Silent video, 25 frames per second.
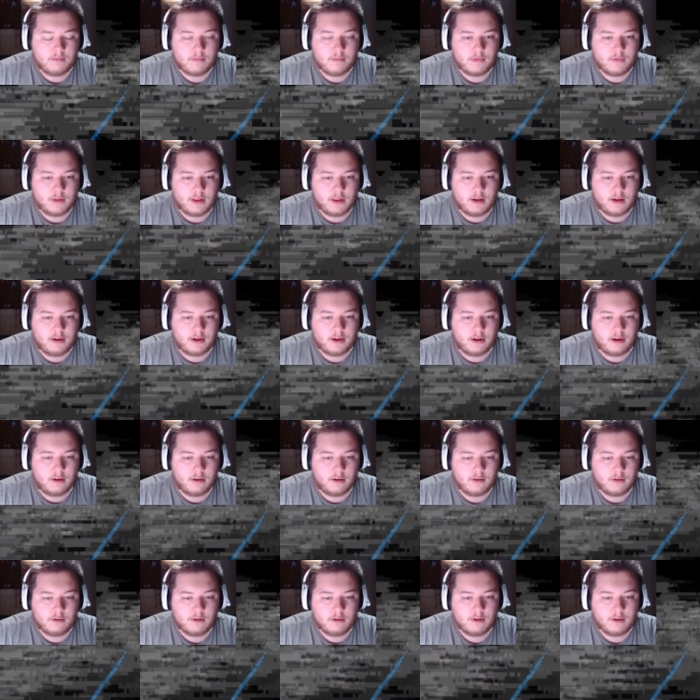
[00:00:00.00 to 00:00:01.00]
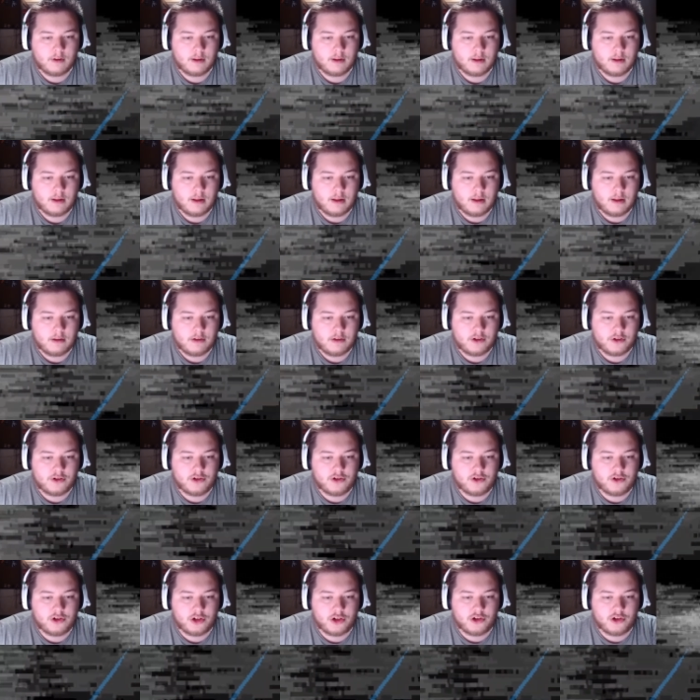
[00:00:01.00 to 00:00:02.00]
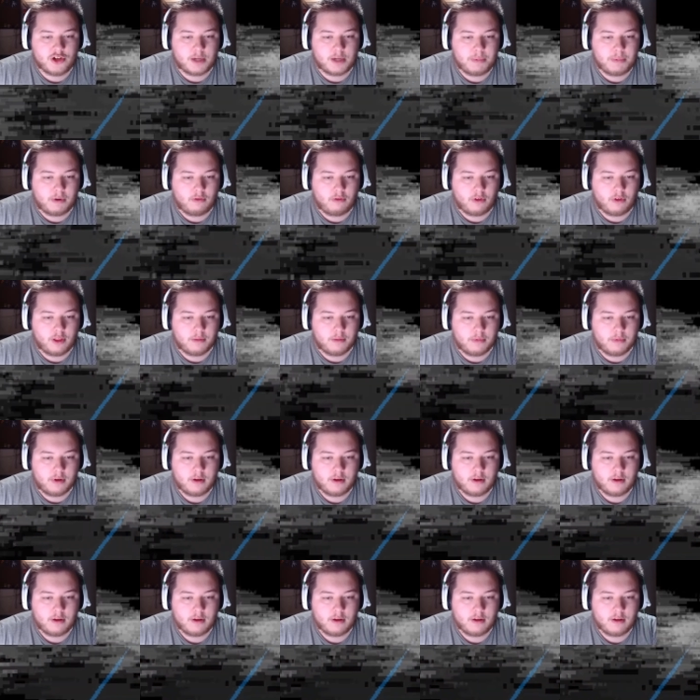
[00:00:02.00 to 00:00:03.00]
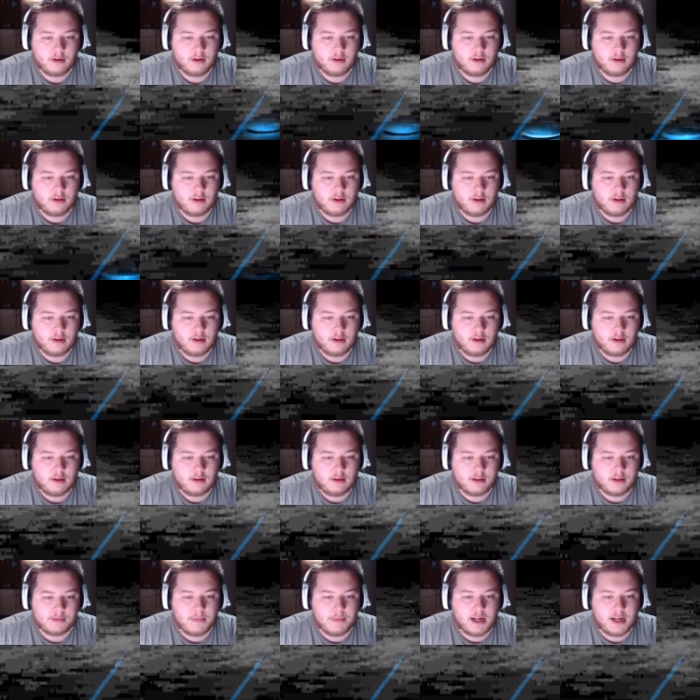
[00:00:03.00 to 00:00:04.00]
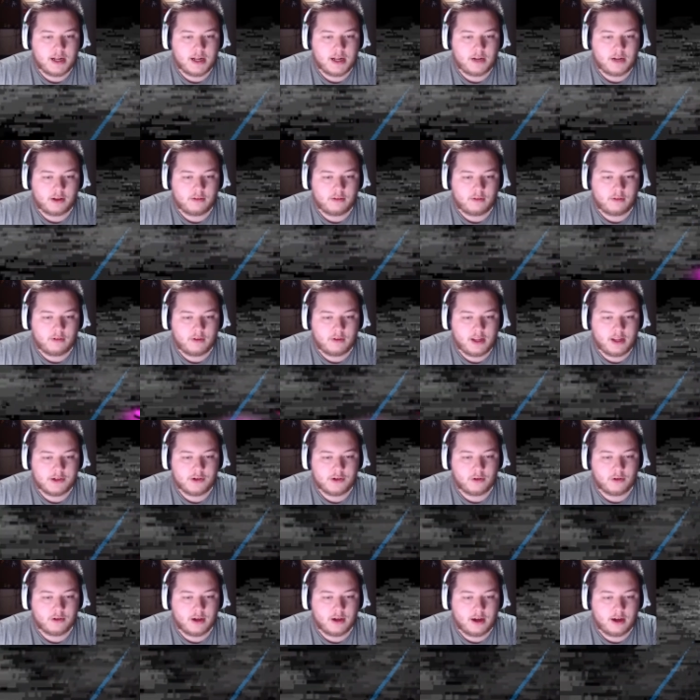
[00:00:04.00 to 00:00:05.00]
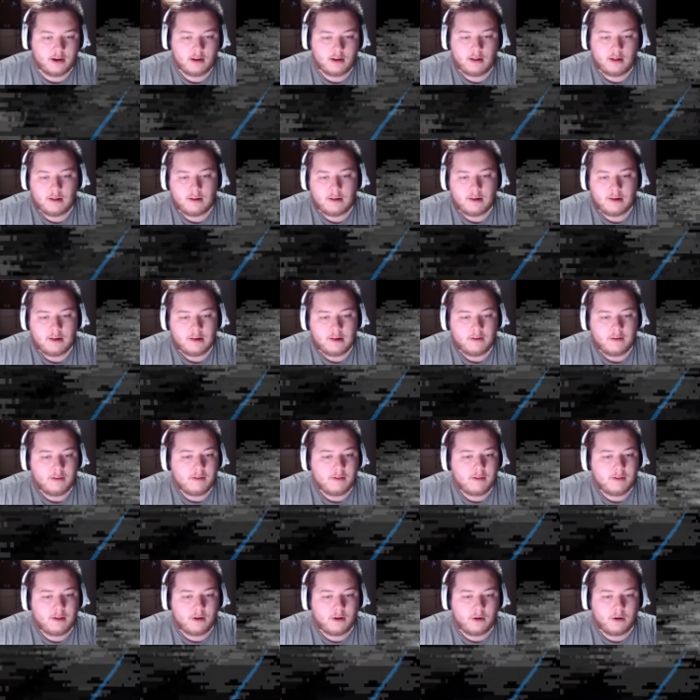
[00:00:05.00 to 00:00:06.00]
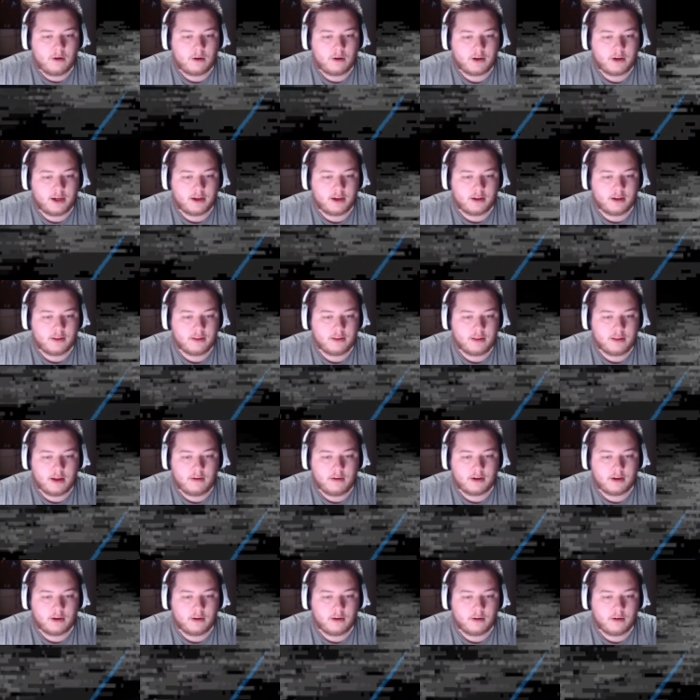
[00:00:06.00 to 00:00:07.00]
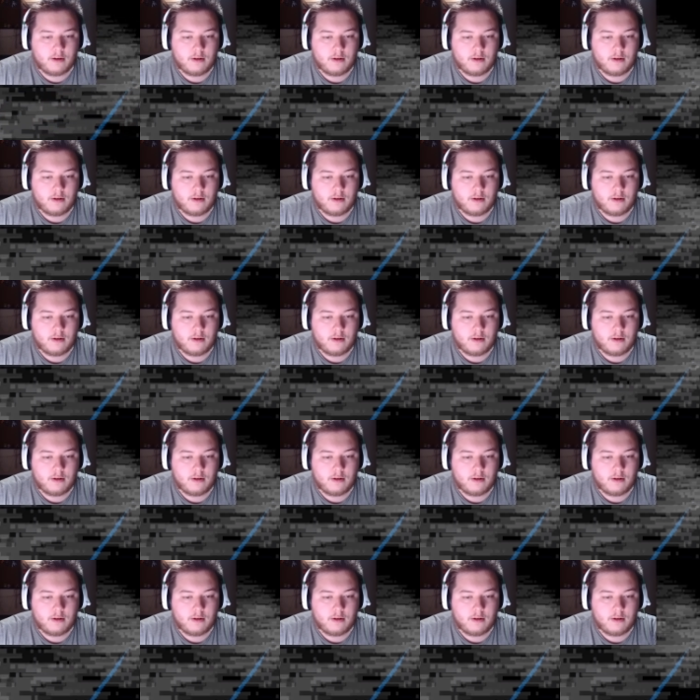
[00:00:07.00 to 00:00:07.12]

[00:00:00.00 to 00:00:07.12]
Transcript: There we go. Just, just jump over them. Doesn't matter if it would hit you or not. Oh, okay, get, there we go.